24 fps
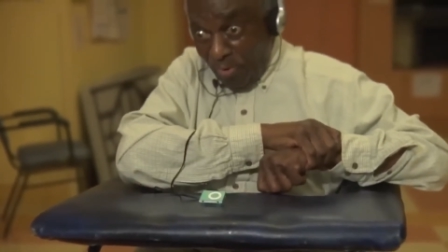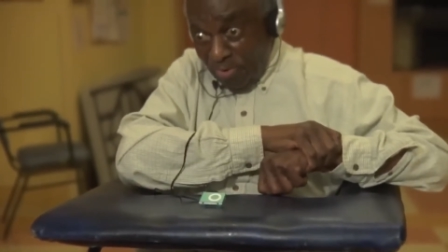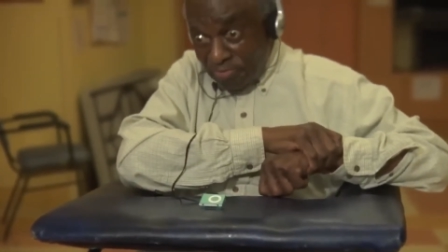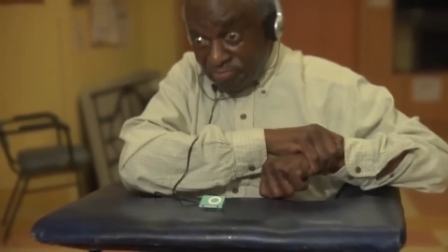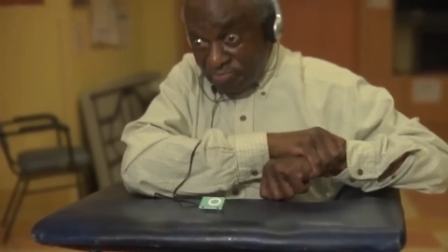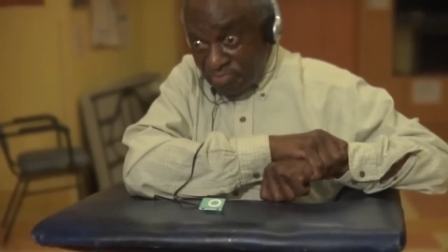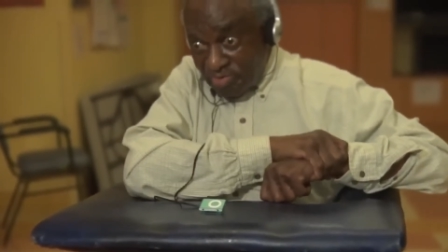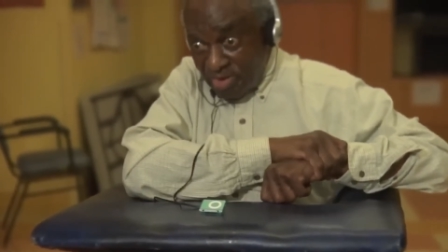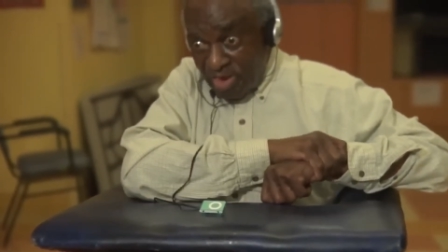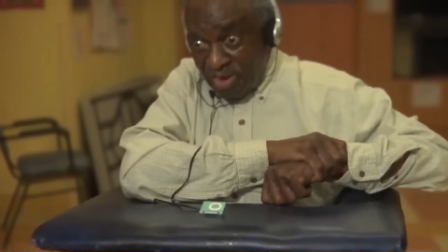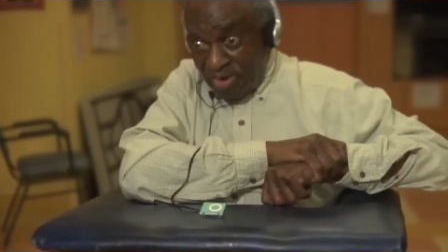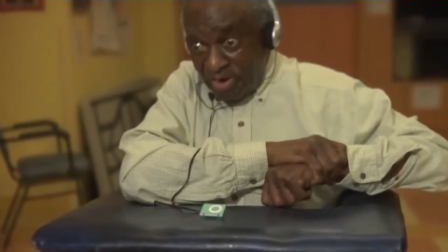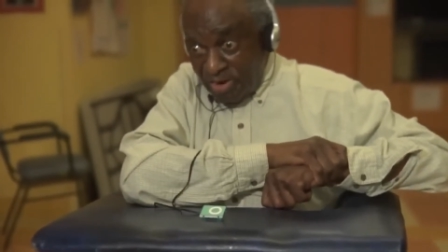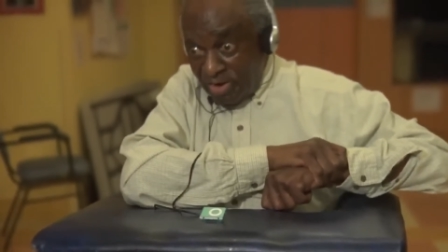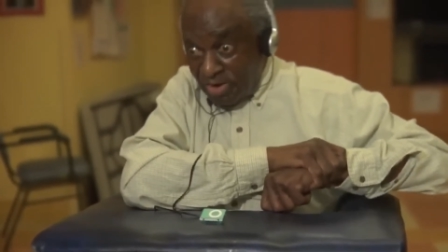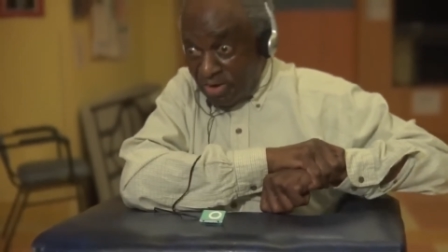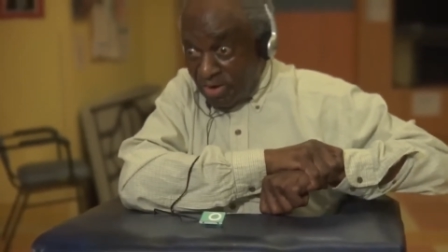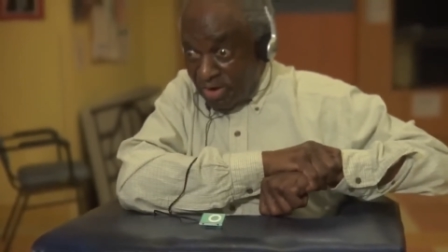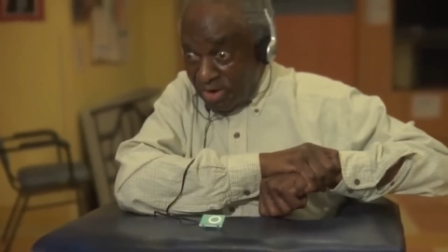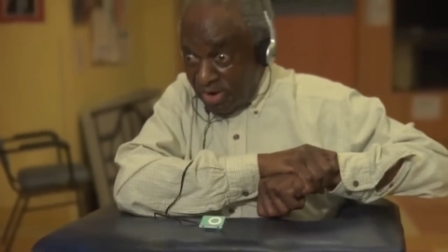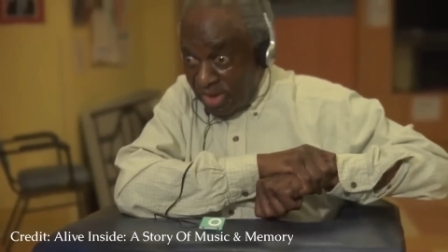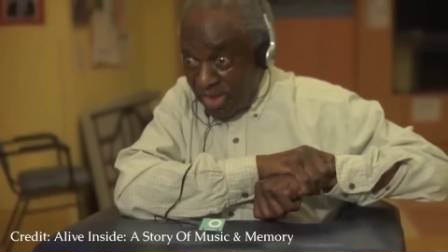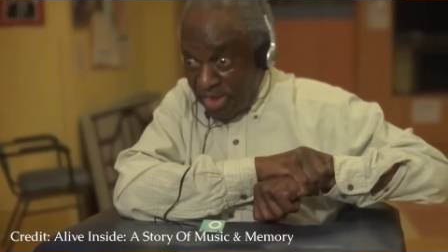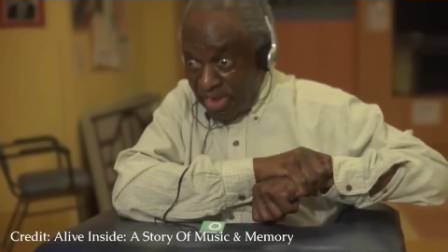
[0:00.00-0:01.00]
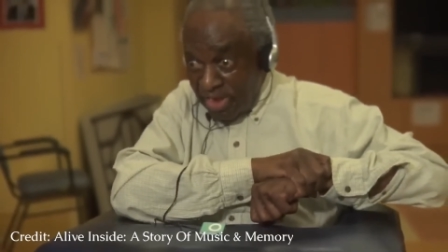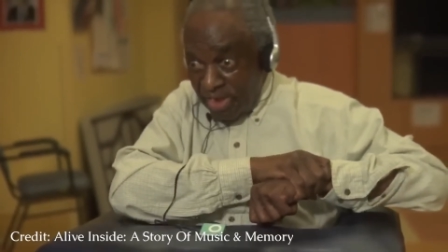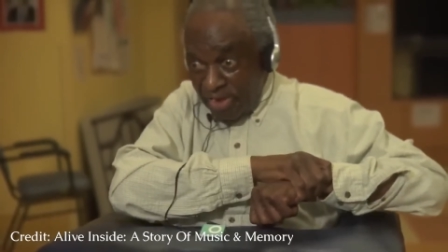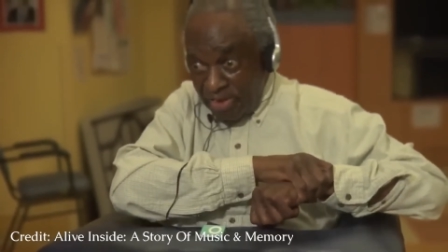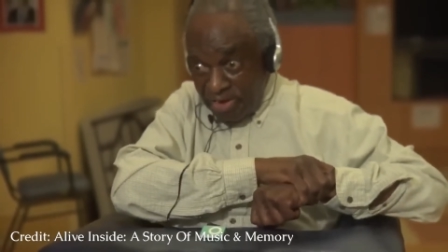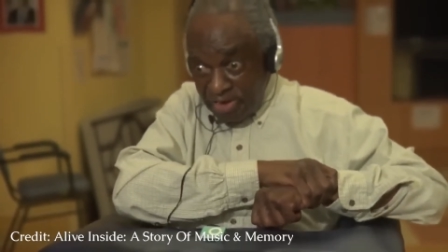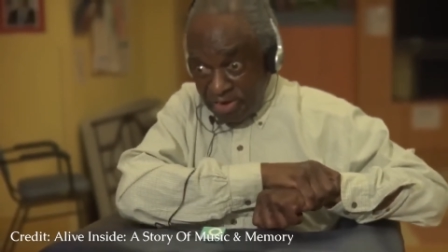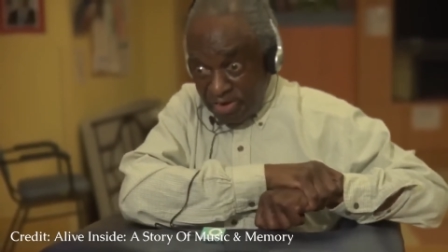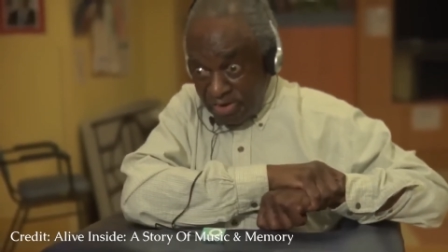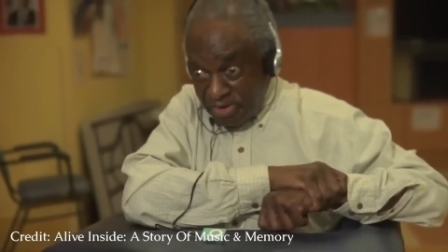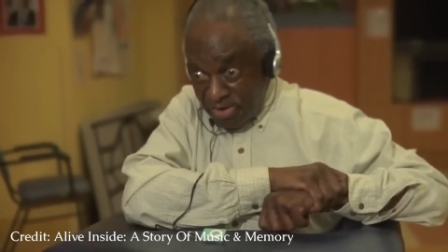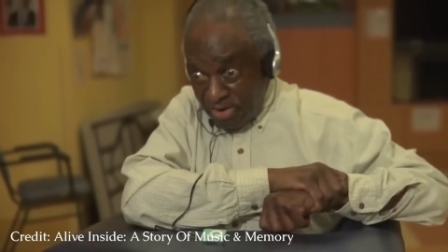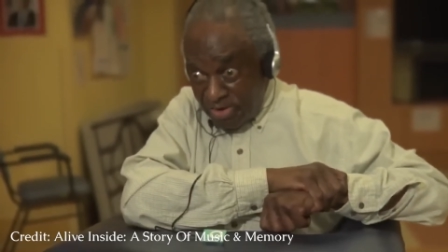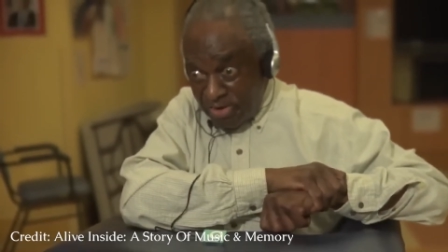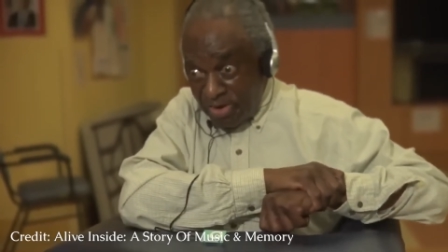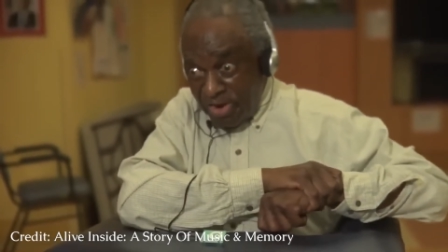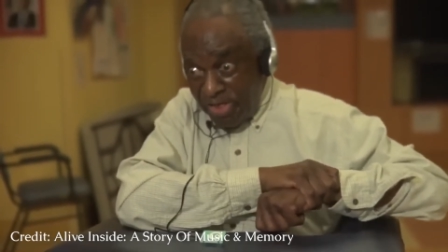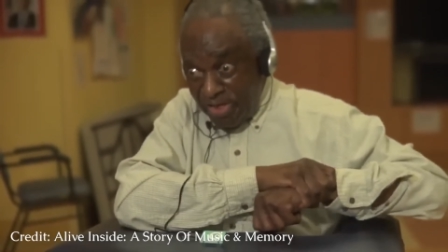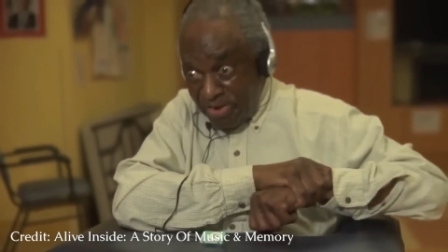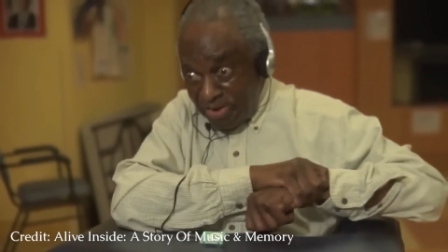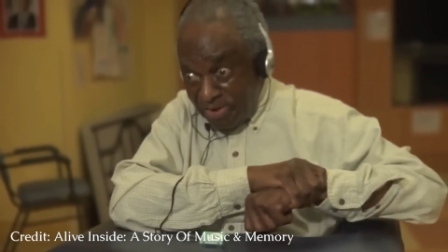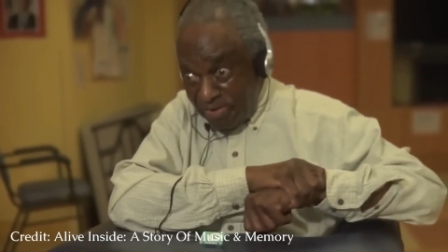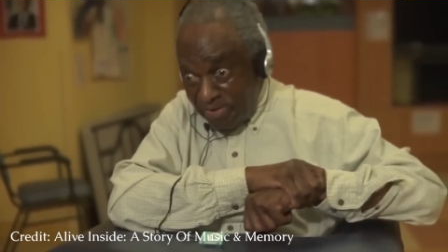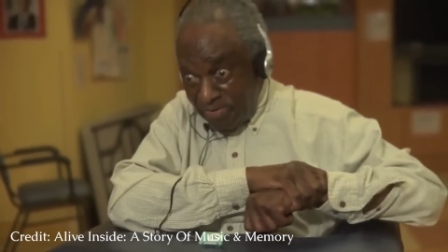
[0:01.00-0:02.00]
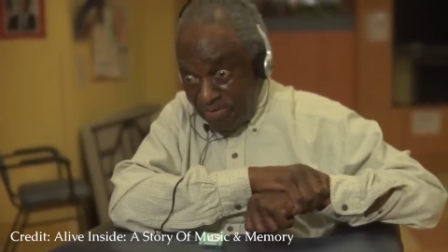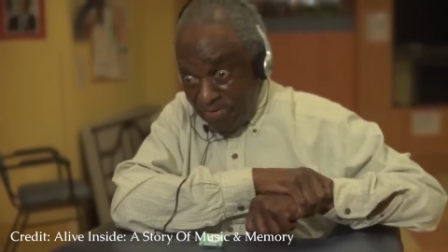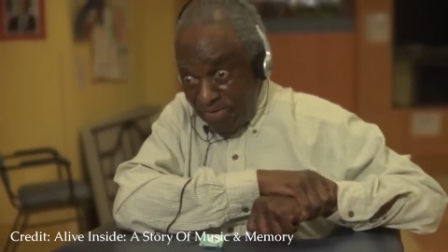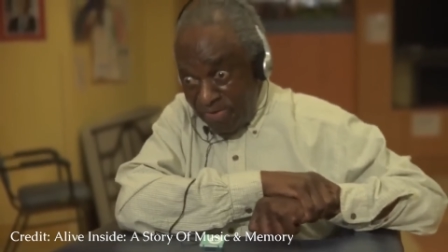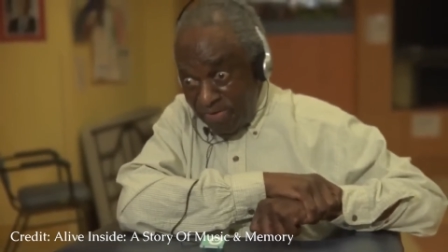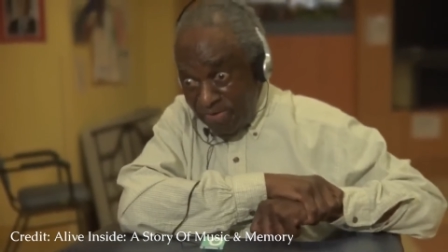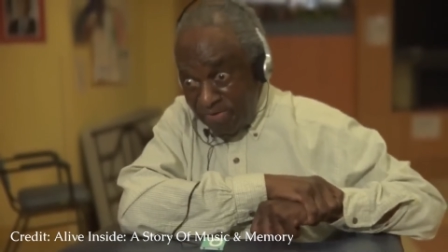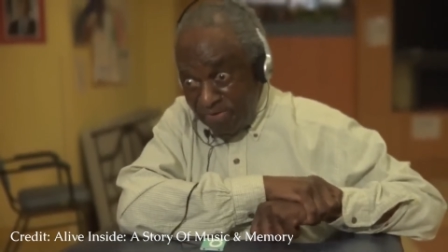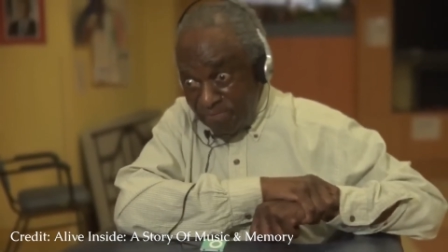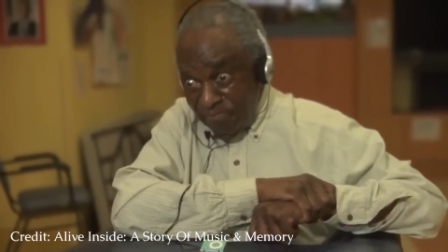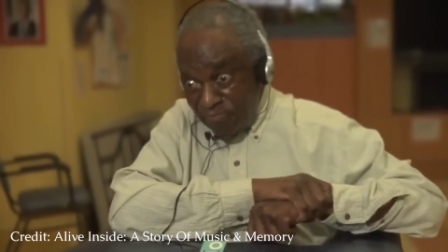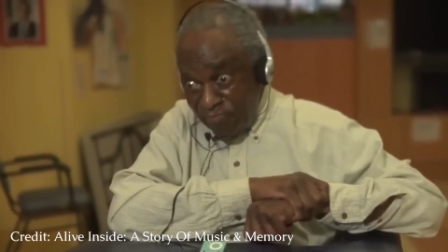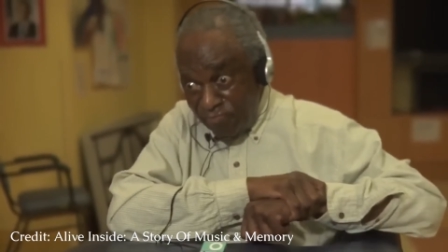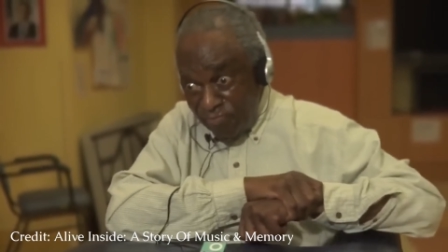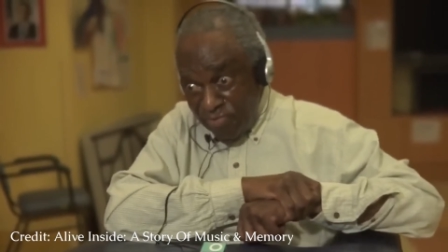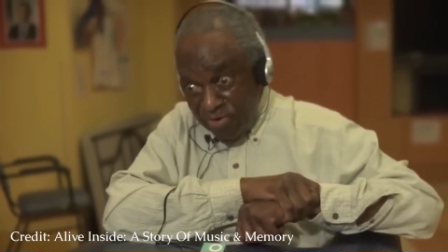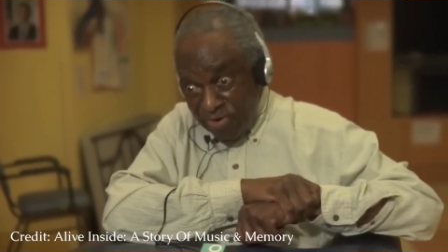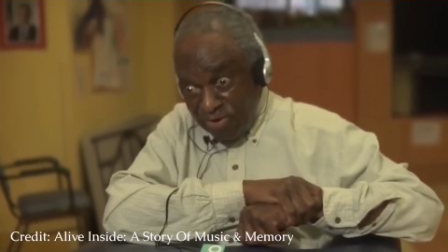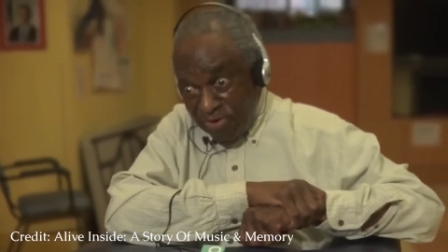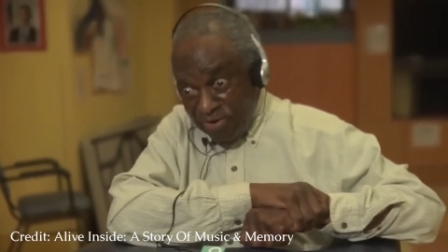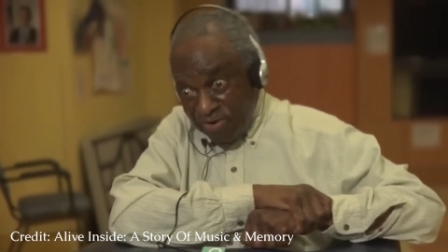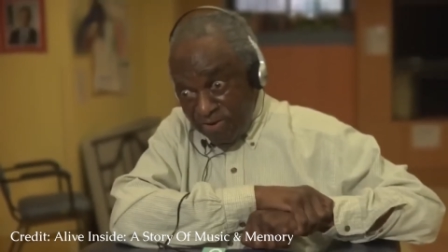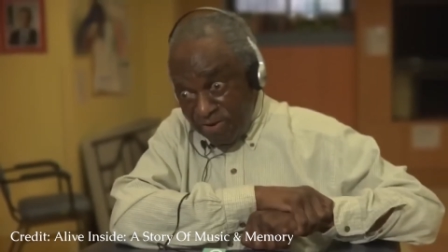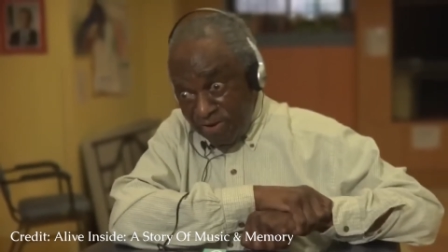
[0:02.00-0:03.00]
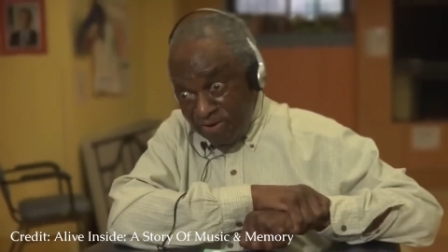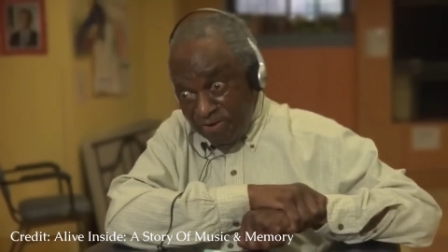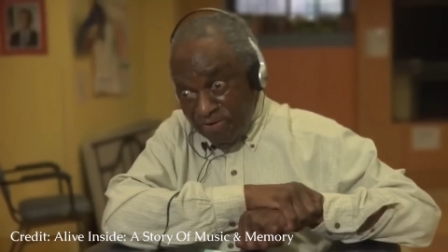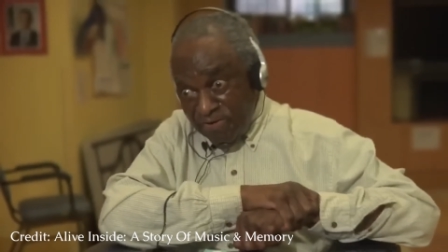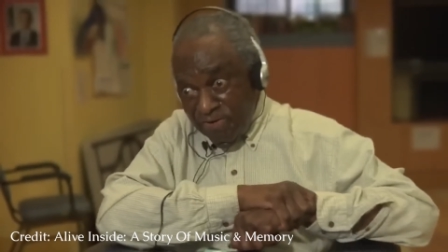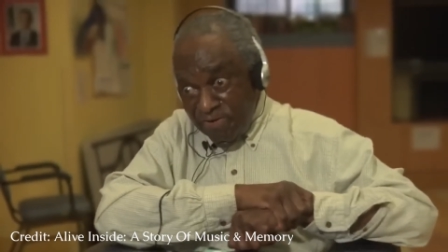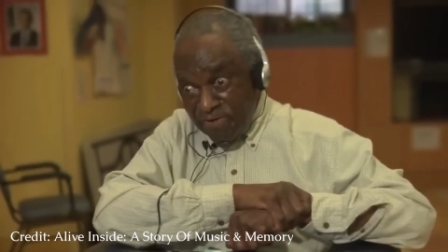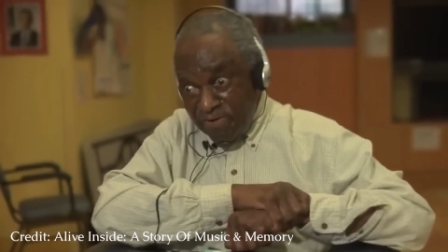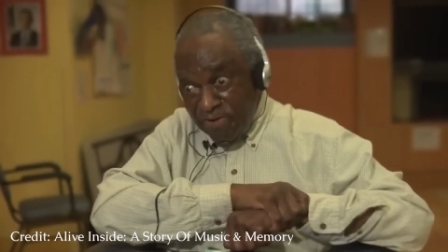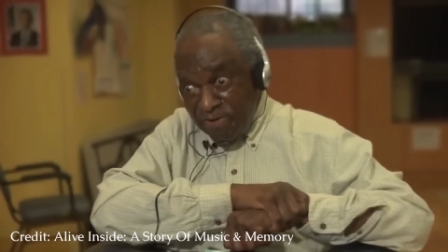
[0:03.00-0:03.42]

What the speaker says: can be brought to life by music in a way that words